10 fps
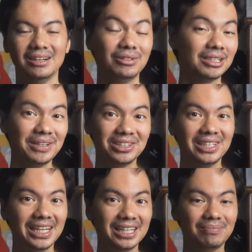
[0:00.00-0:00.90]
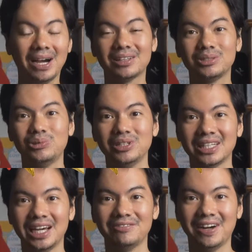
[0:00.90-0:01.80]
What's up, Internet? Back to school na
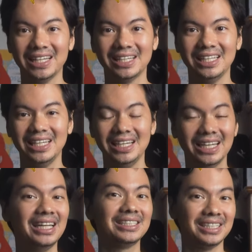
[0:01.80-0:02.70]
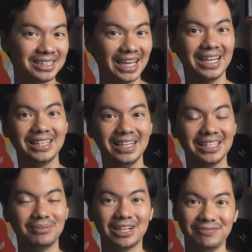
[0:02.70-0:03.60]
tayo finally, and it's exciting
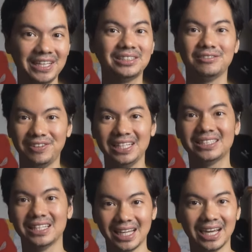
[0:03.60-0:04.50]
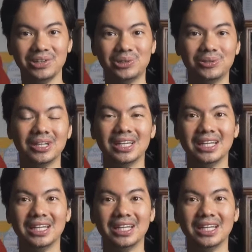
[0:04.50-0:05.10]
na maka-face-to-face na tayo.